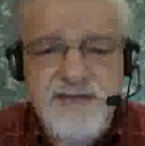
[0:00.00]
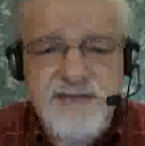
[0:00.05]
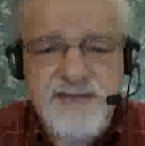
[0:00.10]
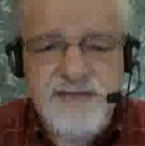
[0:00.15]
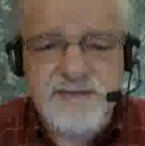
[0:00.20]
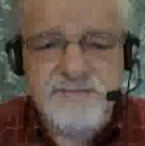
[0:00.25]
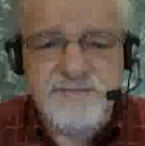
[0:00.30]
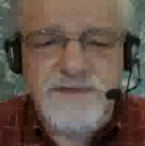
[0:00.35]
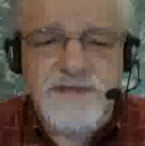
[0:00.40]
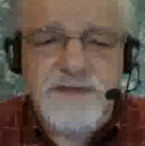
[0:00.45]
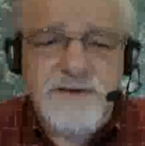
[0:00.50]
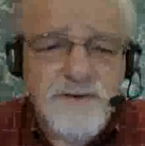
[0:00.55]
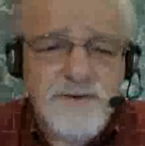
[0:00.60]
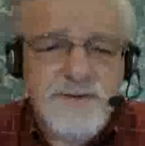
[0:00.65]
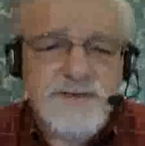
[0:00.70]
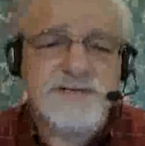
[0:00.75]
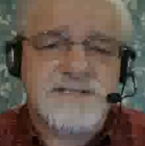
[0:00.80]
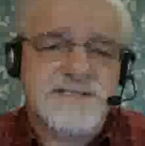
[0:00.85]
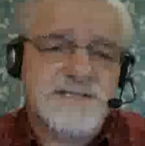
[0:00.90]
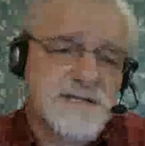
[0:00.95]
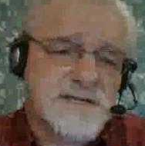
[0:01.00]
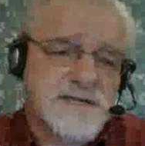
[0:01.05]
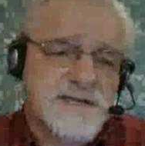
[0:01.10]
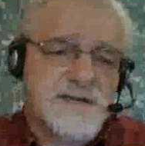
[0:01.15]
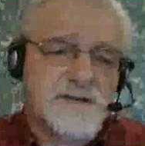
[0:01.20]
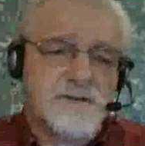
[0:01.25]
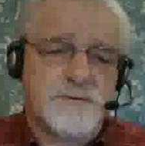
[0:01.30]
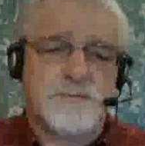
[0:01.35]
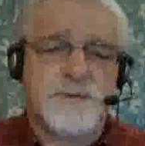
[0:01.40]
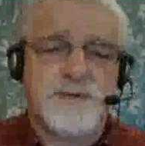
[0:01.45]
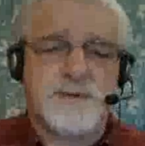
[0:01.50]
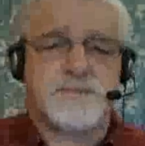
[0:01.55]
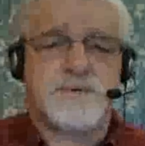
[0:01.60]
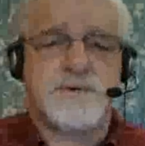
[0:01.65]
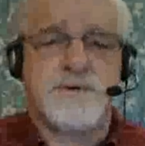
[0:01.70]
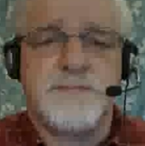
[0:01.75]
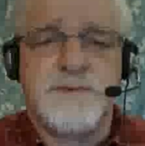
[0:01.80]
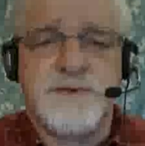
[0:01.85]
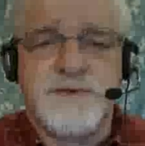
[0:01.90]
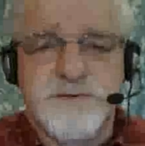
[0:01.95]
even though it's a little bit
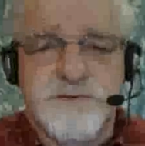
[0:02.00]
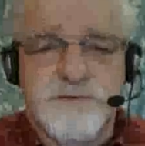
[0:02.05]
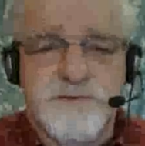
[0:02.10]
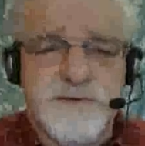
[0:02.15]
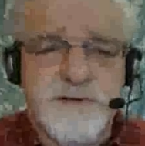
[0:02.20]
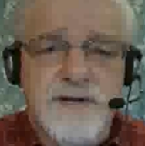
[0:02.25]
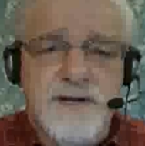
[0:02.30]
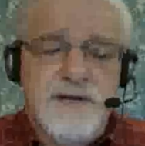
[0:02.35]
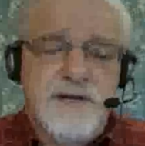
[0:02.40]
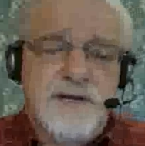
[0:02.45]
premature.